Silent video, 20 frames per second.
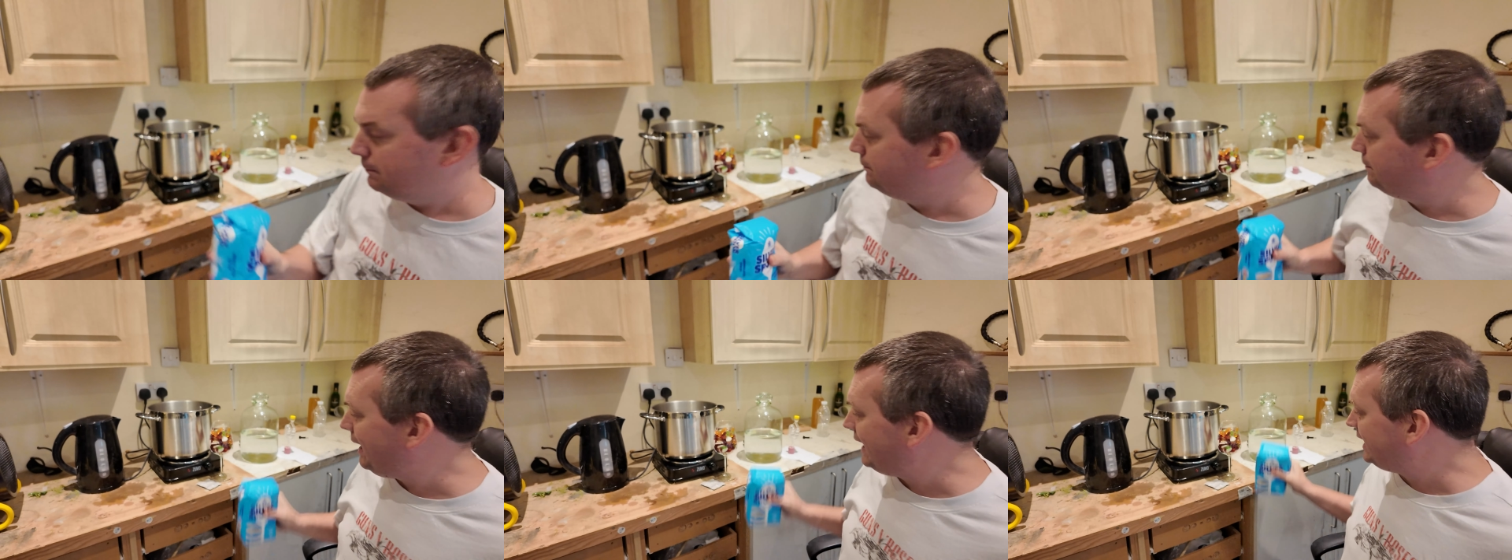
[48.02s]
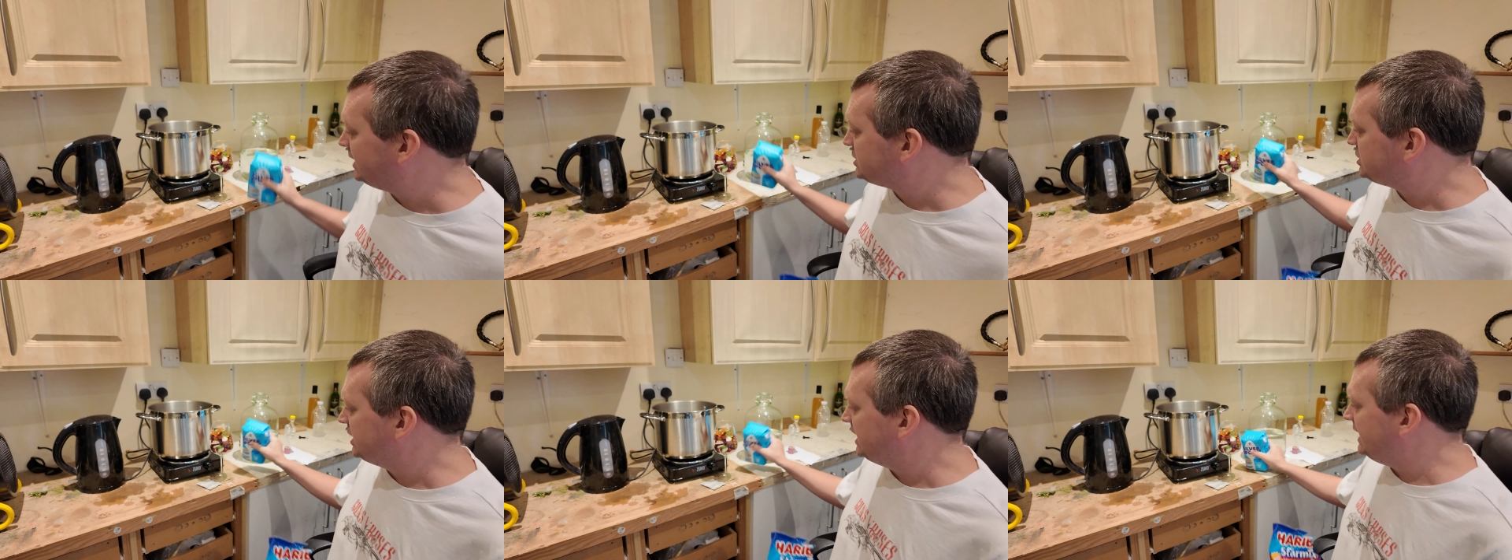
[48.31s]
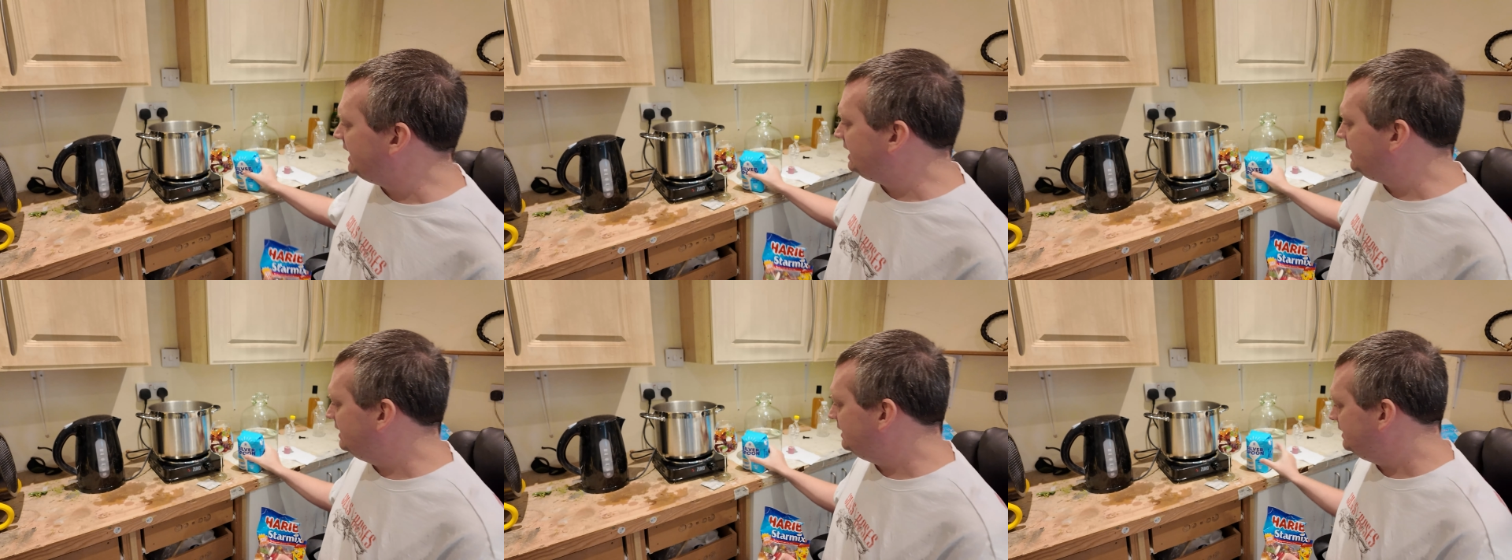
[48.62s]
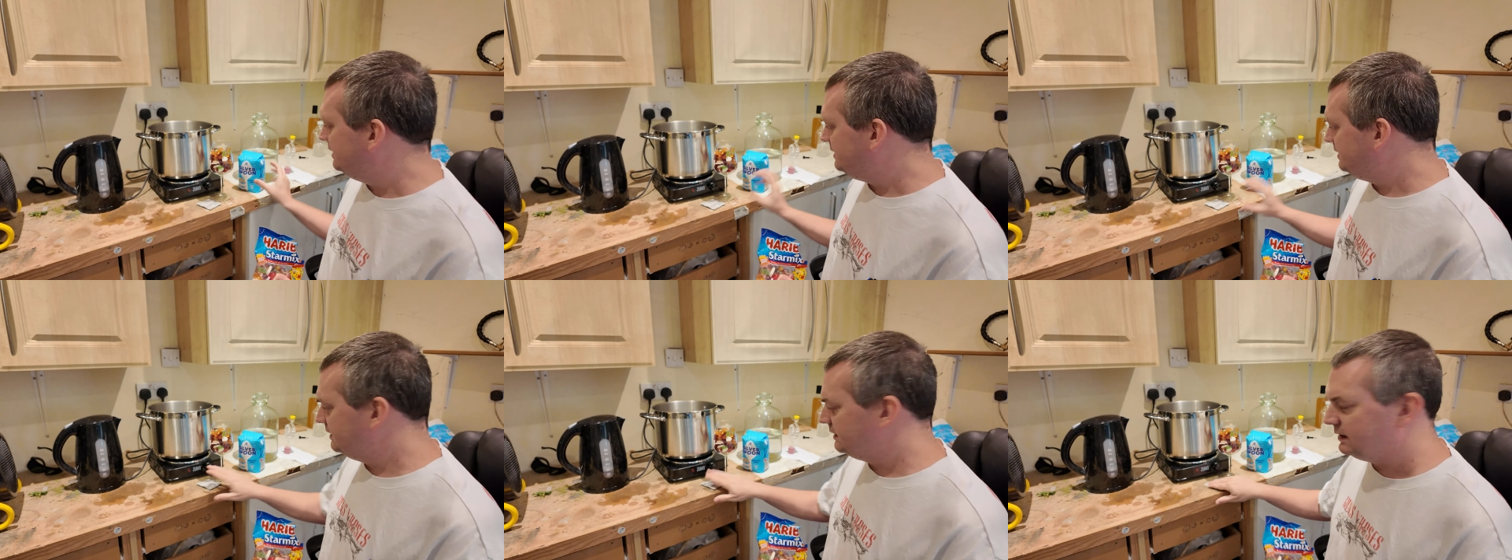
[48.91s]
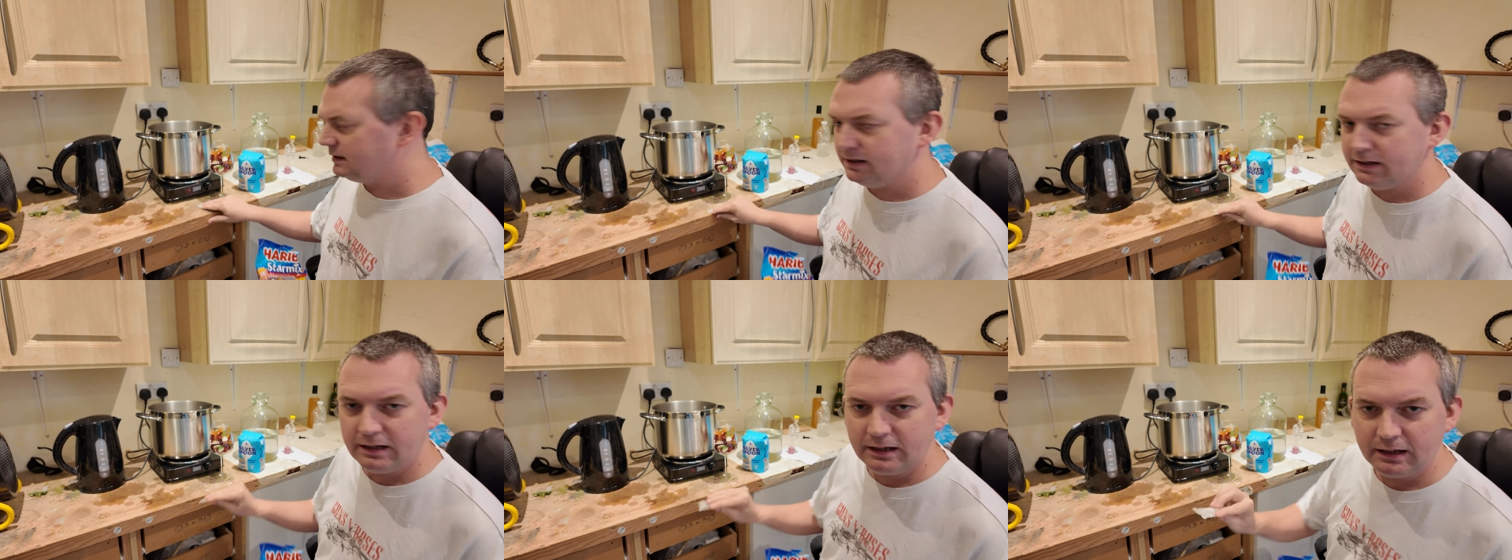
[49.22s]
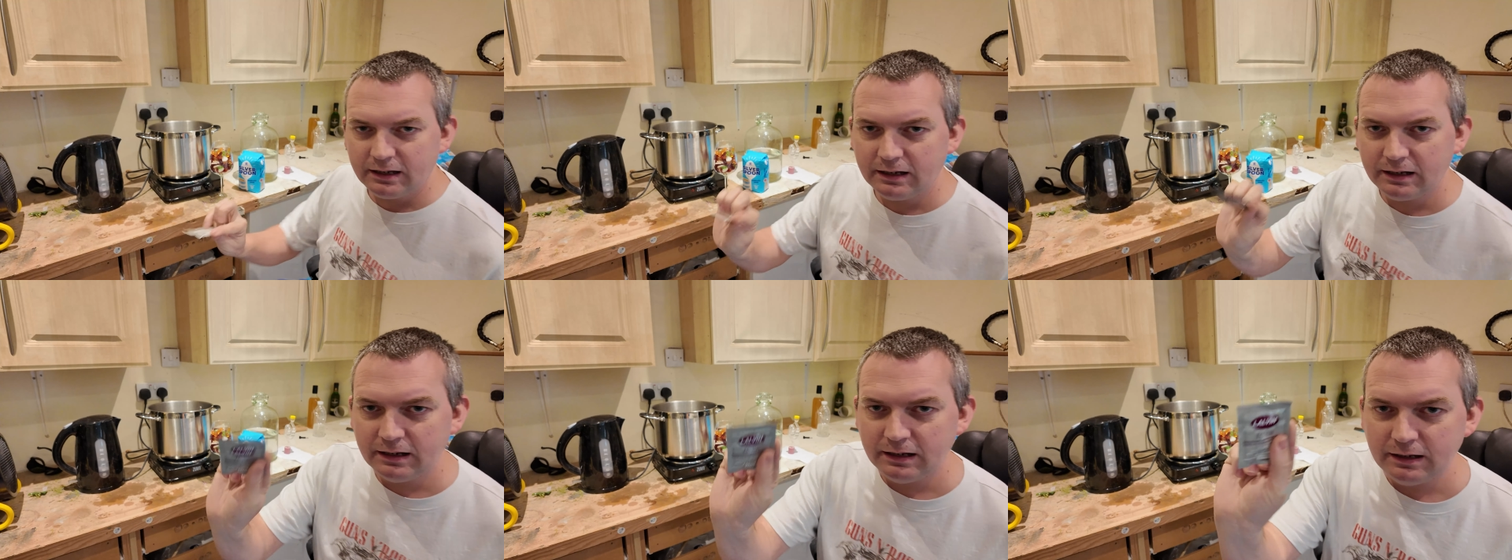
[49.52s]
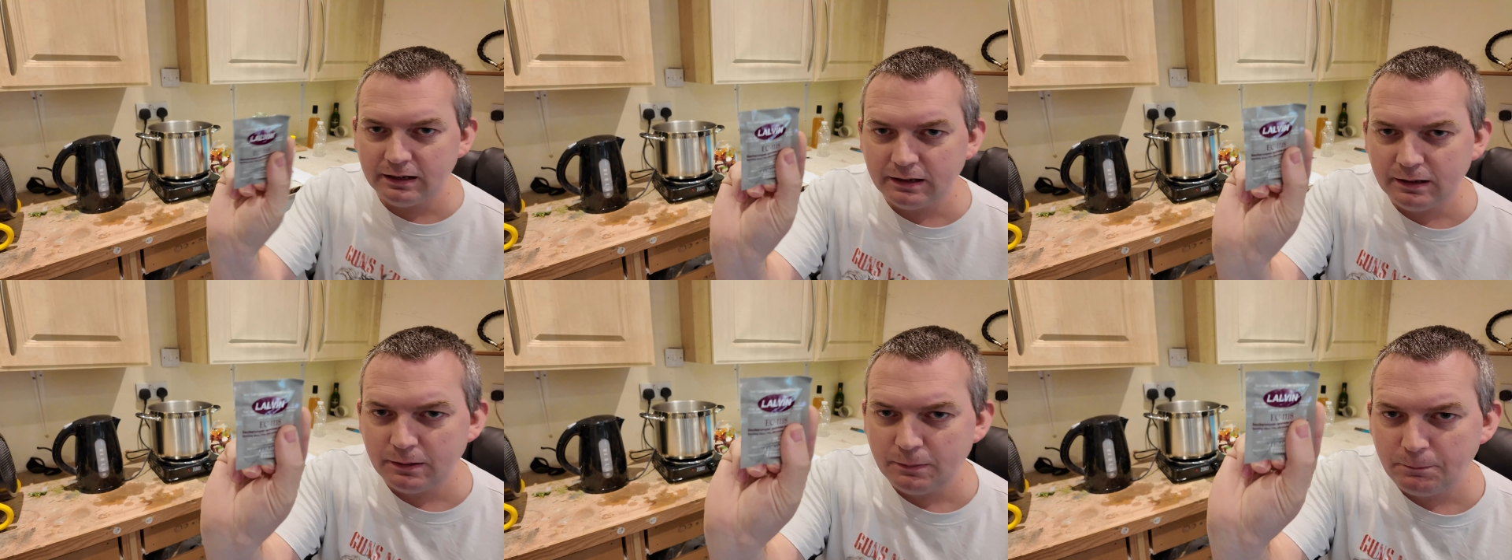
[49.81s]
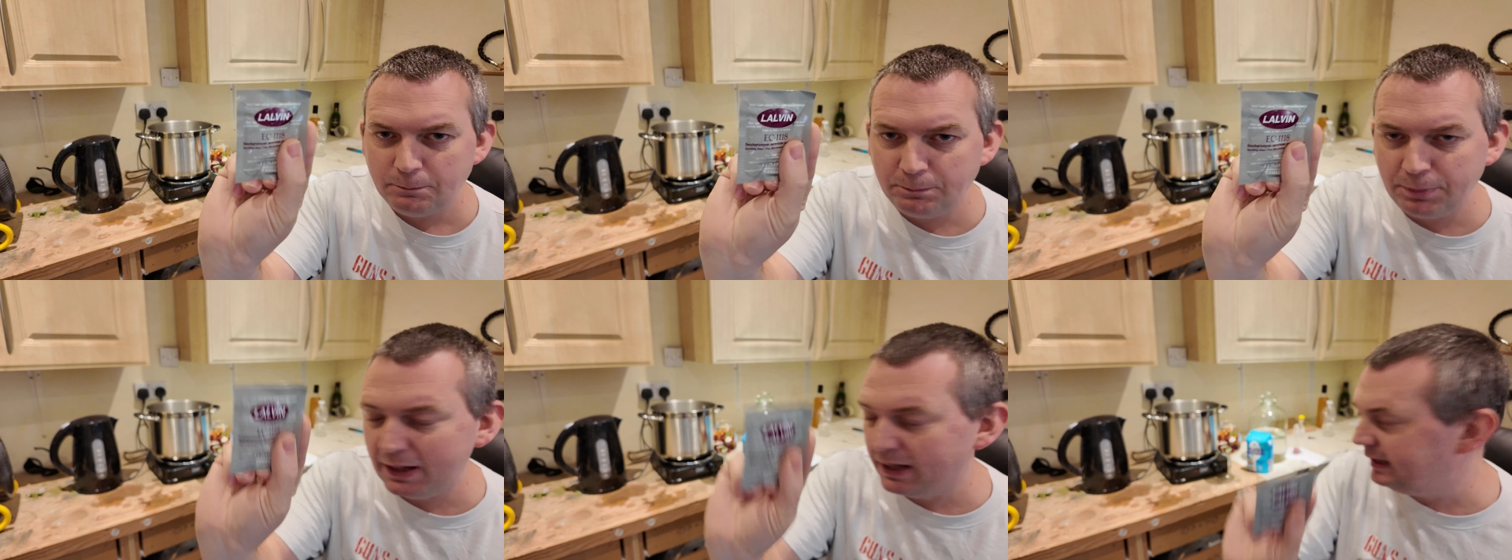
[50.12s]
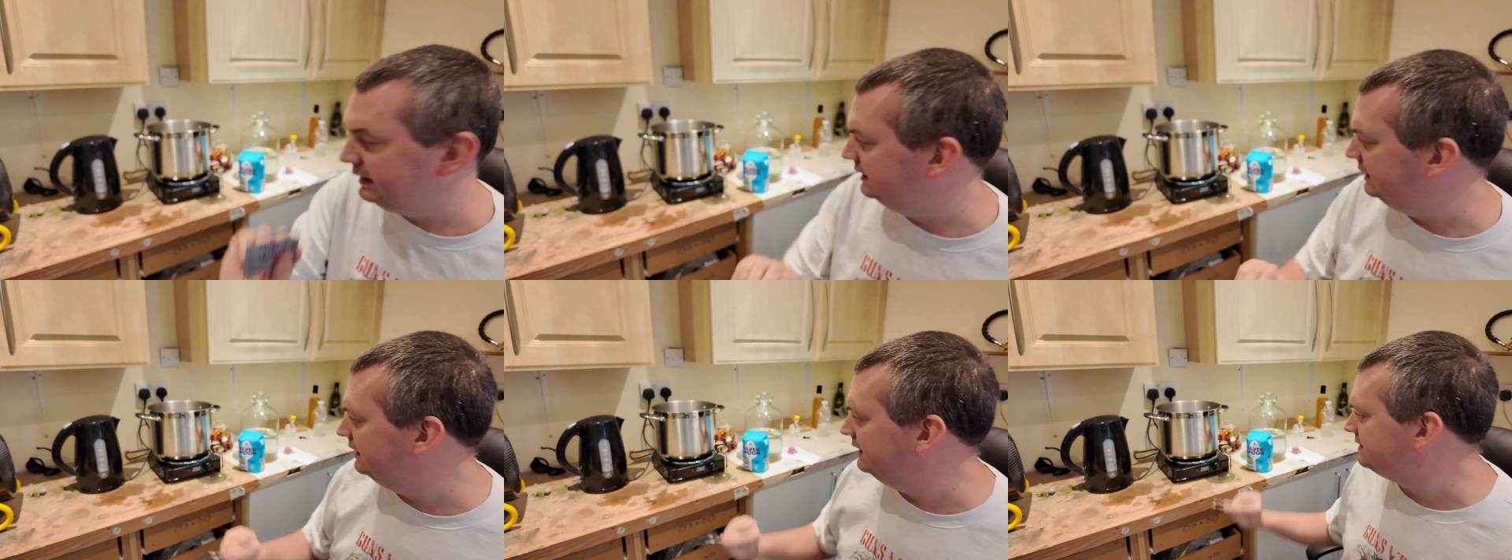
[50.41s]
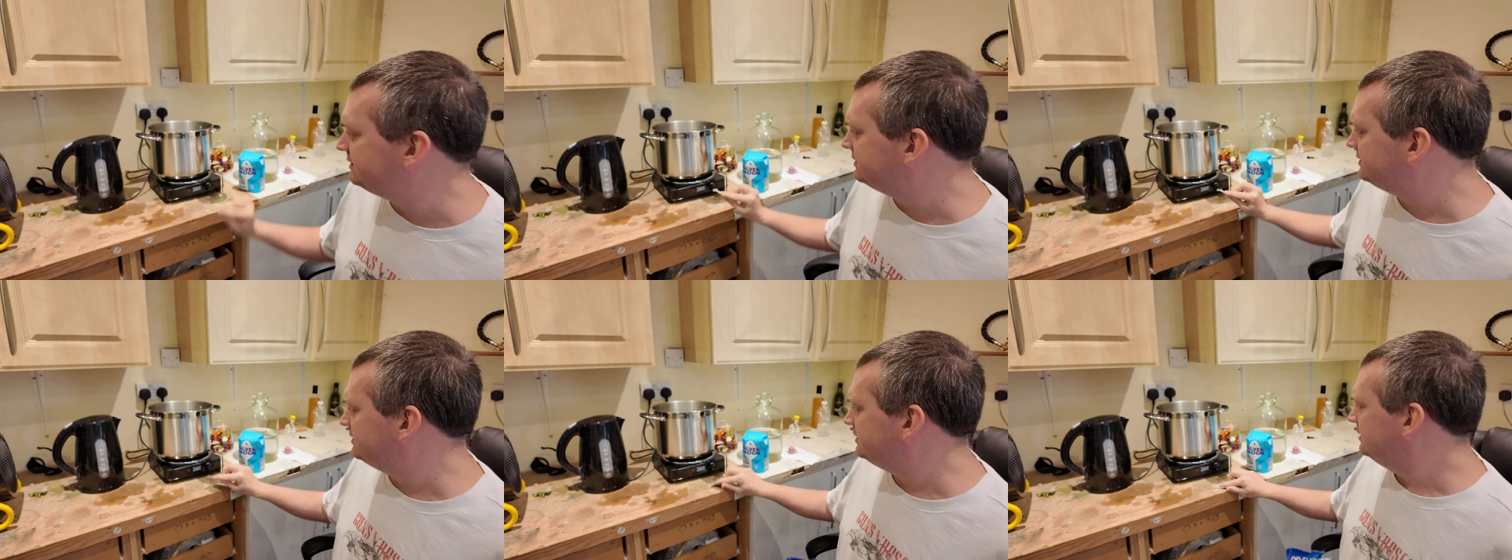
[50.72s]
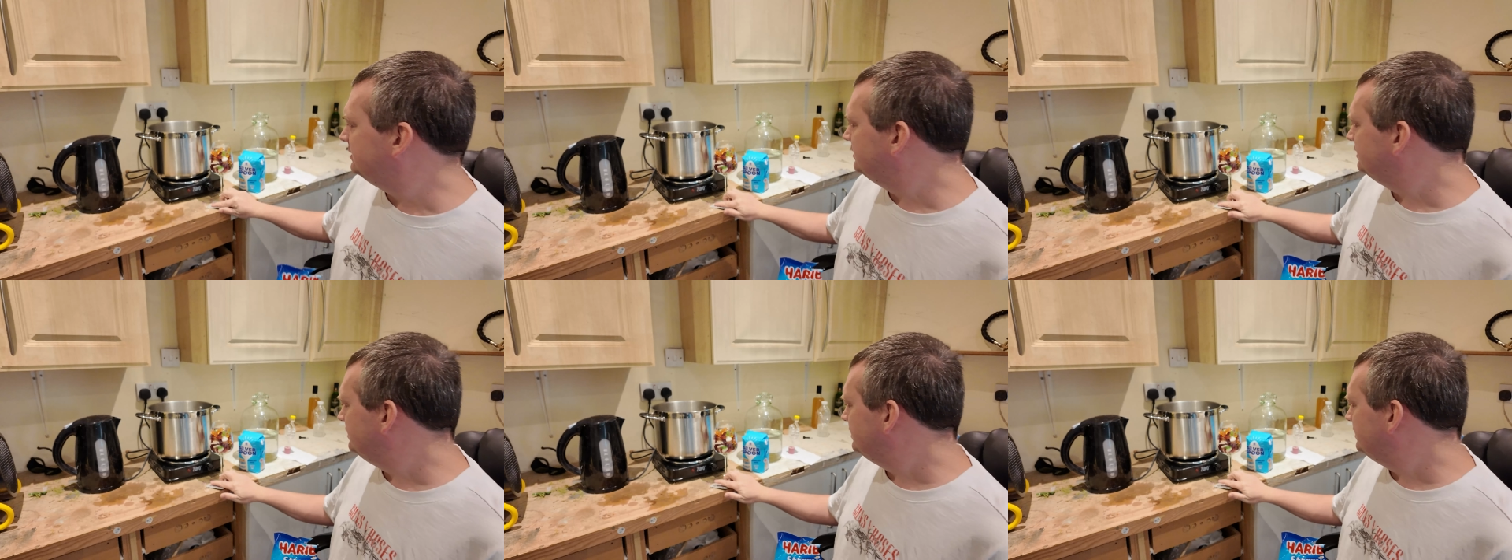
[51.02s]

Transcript: Bag of sugar, bit of yeast,